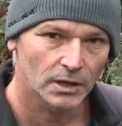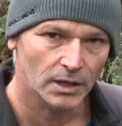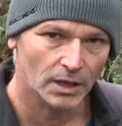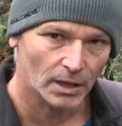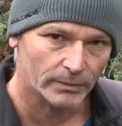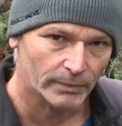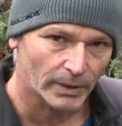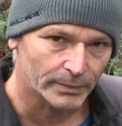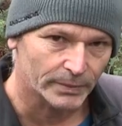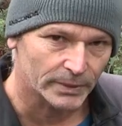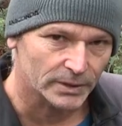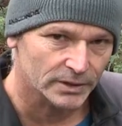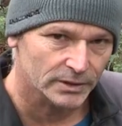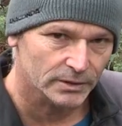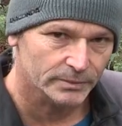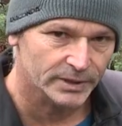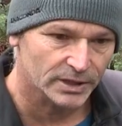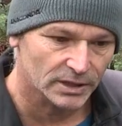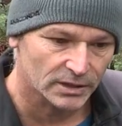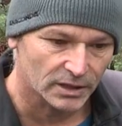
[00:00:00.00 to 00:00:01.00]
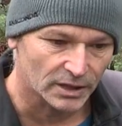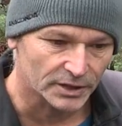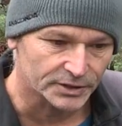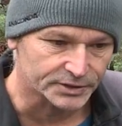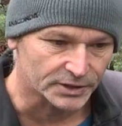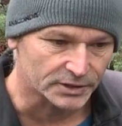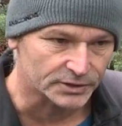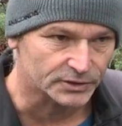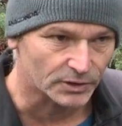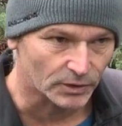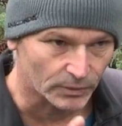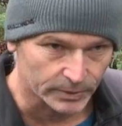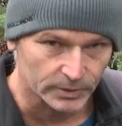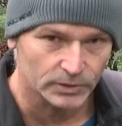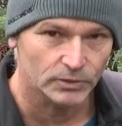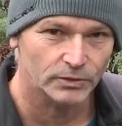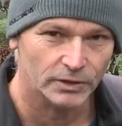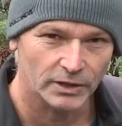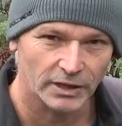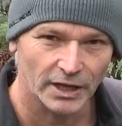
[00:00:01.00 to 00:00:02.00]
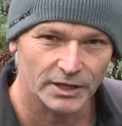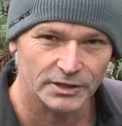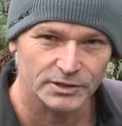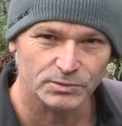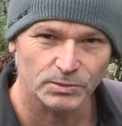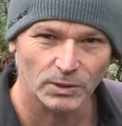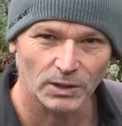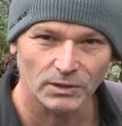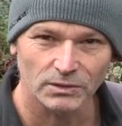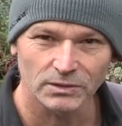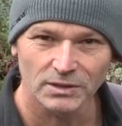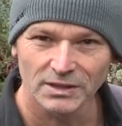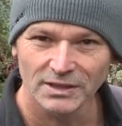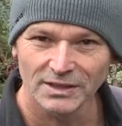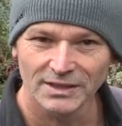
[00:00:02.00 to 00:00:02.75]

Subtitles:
come up a little bit closer. So I'll be doing that as well.